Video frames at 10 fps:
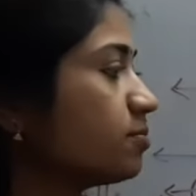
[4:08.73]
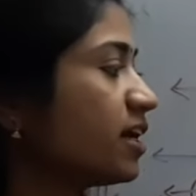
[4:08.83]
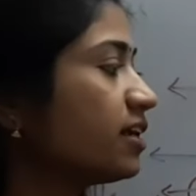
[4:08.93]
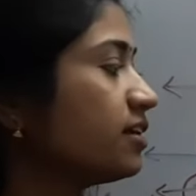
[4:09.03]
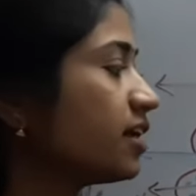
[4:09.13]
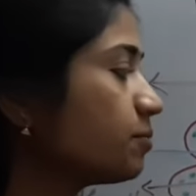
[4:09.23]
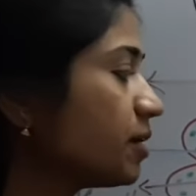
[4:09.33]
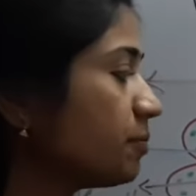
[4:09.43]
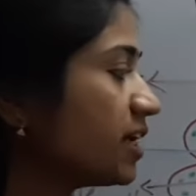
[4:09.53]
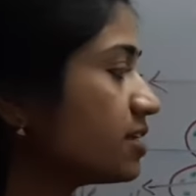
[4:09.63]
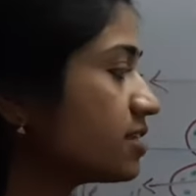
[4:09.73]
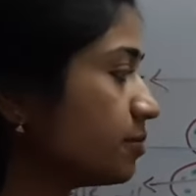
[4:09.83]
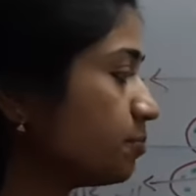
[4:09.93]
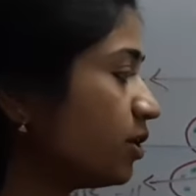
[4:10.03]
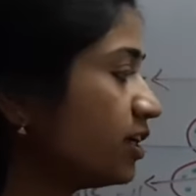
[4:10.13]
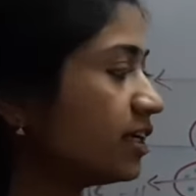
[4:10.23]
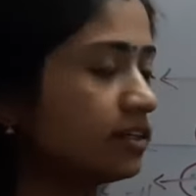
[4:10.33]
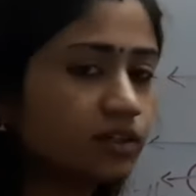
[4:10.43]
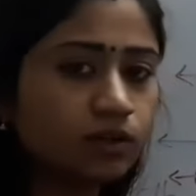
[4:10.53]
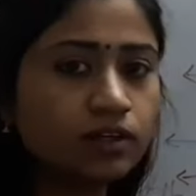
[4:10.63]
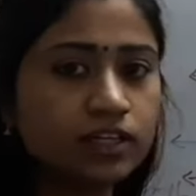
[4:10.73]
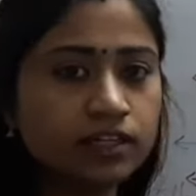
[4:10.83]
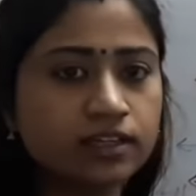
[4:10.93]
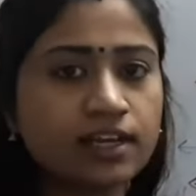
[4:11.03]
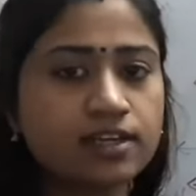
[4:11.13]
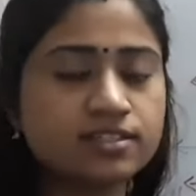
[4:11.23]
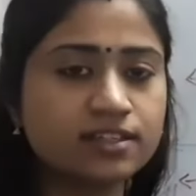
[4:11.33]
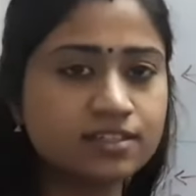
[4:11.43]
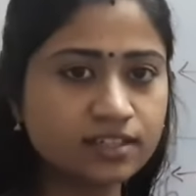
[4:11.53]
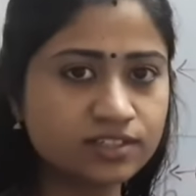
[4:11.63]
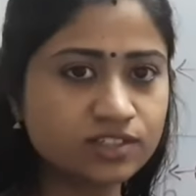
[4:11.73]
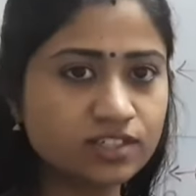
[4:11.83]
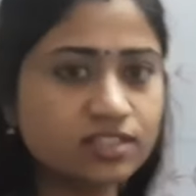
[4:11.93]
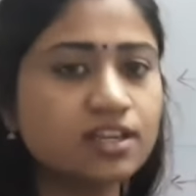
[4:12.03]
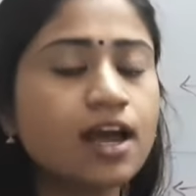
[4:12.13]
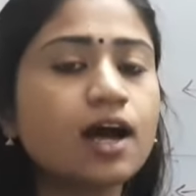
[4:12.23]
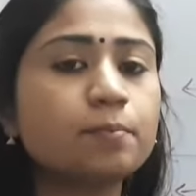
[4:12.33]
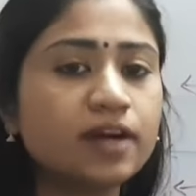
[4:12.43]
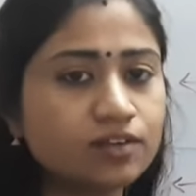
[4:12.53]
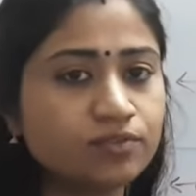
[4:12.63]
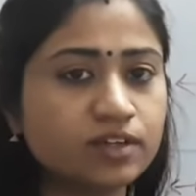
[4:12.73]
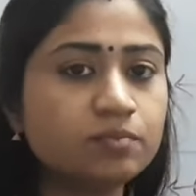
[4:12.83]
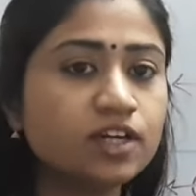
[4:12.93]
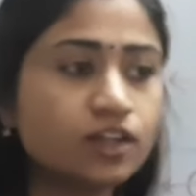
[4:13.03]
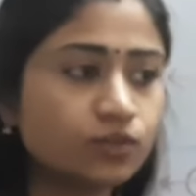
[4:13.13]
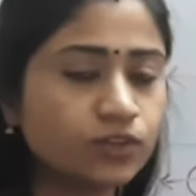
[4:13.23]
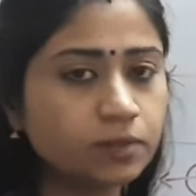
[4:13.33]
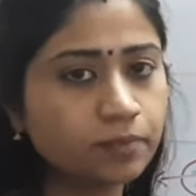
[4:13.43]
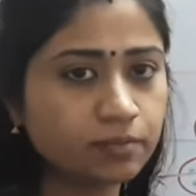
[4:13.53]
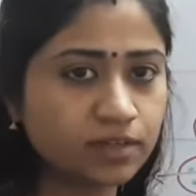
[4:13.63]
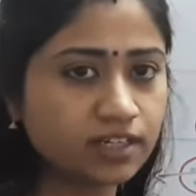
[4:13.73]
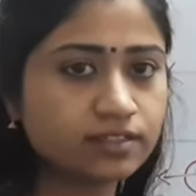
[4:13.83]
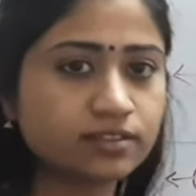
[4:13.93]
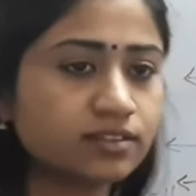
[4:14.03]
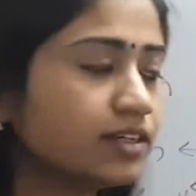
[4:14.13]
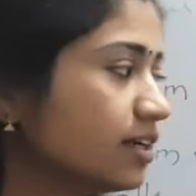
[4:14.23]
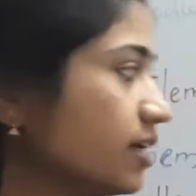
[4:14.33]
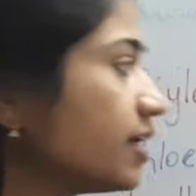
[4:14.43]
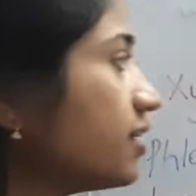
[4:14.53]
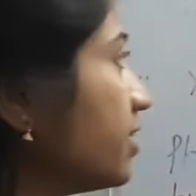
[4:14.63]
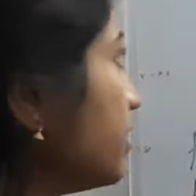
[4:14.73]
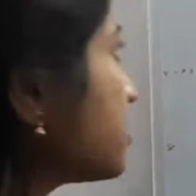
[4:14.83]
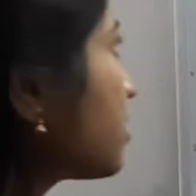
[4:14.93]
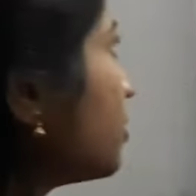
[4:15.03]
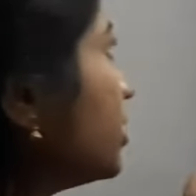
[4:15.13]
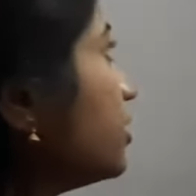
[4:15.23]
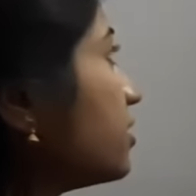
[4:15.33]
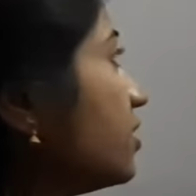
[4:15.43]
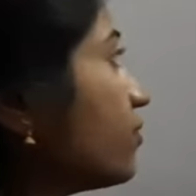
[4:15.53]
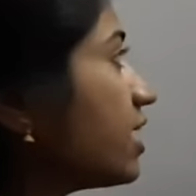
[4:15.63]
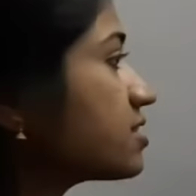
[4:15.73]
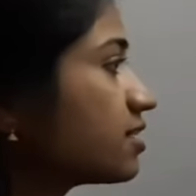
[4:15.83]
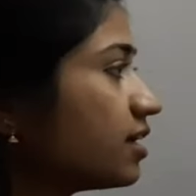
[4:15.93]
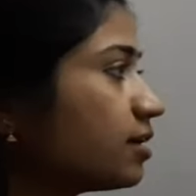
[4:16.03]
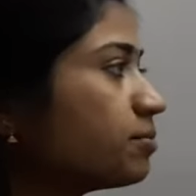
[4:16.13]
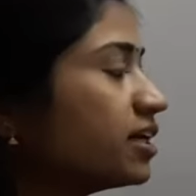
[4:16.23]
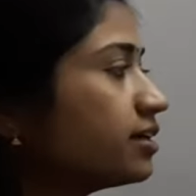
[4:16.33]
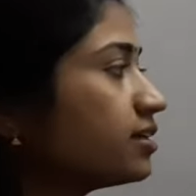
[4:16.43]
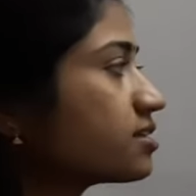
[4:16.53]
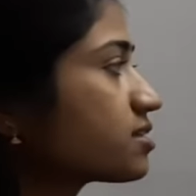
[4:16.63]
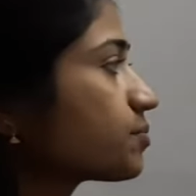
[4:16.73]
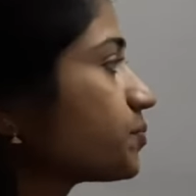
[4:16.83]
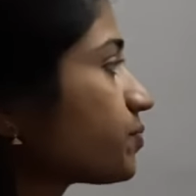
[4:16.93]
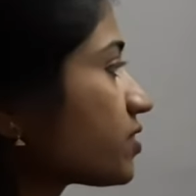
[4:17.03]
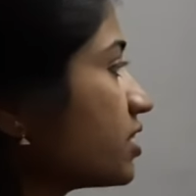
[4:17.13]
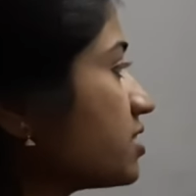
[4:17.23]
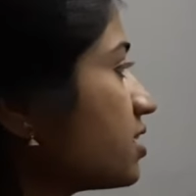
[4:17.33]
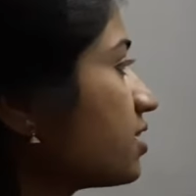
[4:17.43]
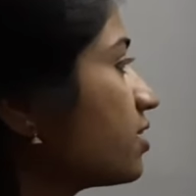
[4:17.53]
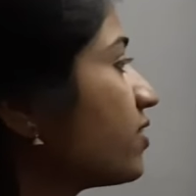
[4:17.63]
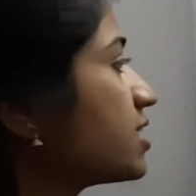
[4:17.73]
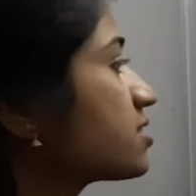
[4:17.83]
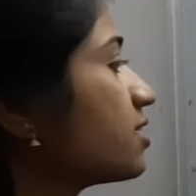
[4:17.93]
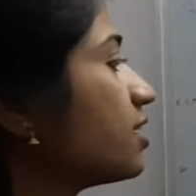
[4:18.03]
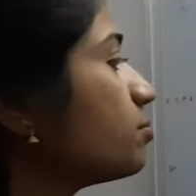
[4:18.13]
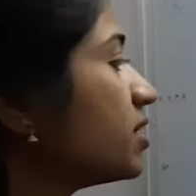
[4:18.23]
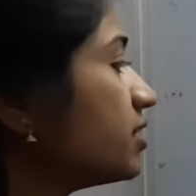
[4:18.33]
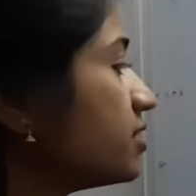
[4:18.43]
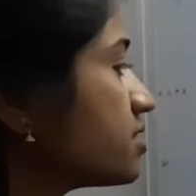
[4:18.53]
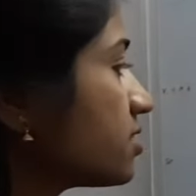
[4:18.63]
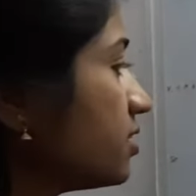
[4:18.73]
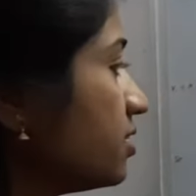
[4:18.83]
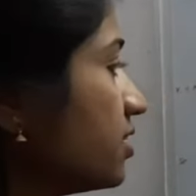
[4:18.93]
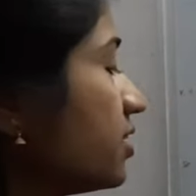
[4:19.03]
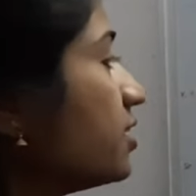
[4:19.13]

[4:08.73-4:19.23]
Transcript: parenchyma plays an important role in gaseous exchange apart from food preparation. Right. Next, coming to the vascular bundles. These are the vascular bundles seen here.